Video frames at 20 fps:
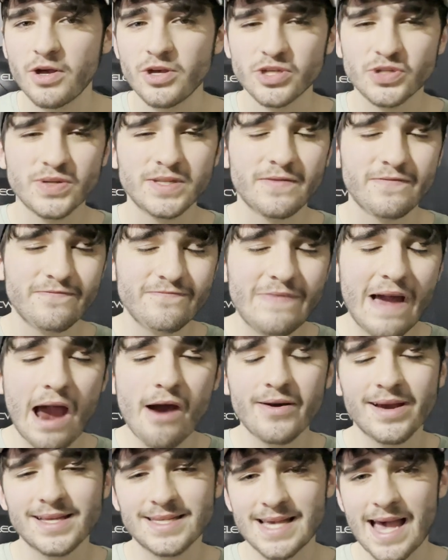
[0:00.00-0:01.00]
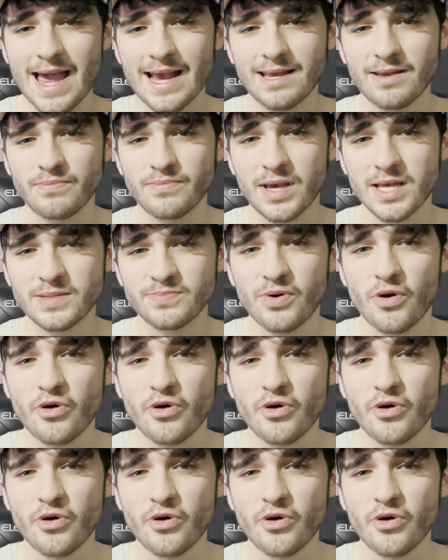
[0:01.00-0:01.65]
So he's a very attacking based